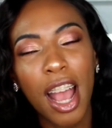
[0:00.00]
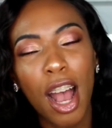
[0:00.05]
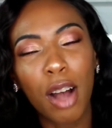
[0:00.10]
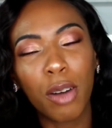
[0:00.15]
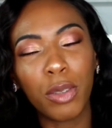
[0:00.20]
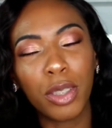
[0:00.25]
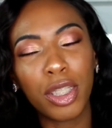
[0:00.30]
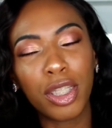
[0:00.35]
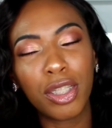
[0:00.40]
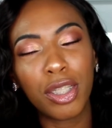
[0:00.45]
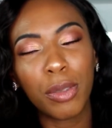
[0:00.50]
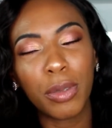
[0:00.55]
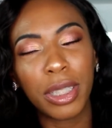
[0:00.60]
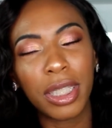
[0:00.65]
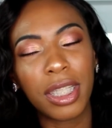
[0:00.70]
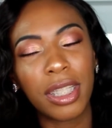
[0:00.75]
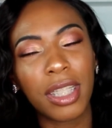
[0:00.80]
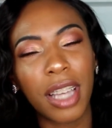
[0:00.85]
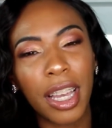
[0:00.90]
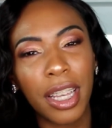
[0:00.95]
I was so
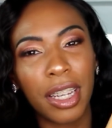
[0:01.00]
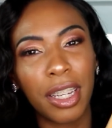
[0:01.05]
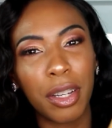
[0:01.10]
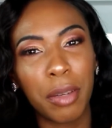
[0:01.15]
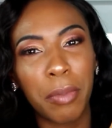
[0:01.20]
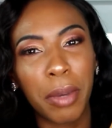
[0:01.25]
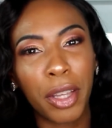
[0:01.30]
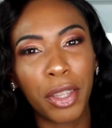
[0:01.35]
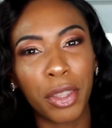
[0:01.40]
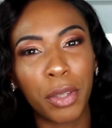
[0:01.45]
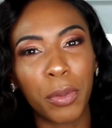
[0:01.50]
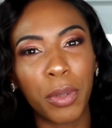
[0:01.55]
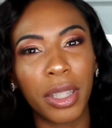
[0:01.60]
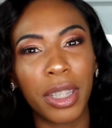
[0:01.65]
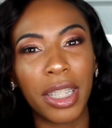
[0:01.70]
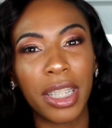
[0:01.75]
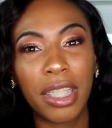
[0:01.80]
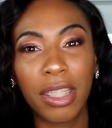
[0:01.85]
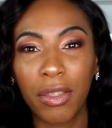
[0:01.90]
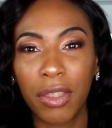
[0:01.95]
excited about the
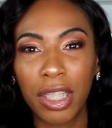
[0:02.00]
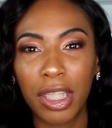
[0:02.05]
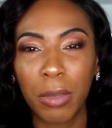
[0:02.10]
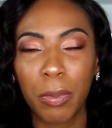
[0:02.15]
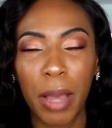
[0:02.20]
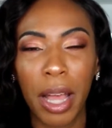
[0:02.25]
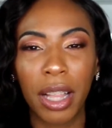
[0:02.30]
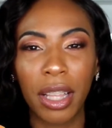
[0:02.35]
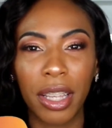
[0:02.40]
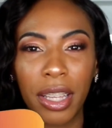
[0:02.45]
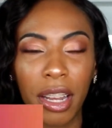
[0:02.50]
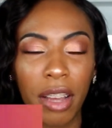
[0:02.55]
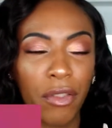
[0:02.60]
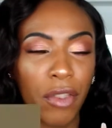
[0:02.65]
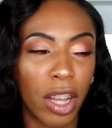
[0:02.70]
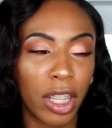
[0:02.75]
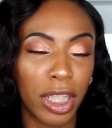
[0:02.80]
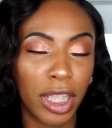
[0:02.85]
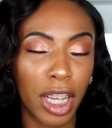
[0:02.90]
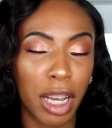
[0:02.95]
release of this palette and I
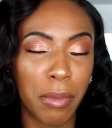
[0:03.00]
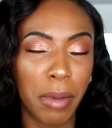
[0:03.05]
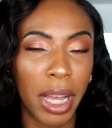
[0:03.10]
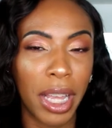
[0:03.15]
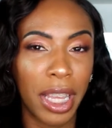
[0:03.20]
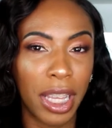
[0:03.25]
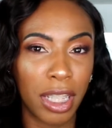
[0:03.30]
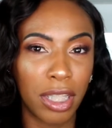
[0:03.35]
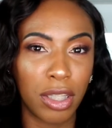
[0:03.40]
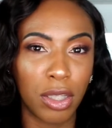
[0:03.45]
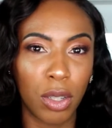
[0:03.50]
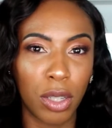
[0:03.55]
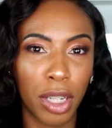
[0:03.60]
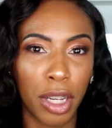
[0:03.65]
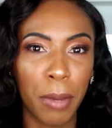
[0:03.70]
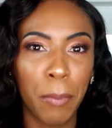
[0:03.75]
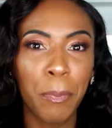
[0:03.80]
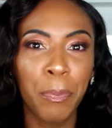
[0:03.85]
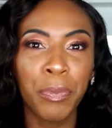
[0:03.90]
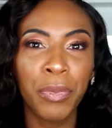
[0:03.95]
finally got my hands on
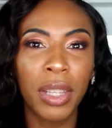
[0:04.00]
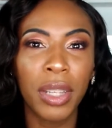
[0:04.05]
it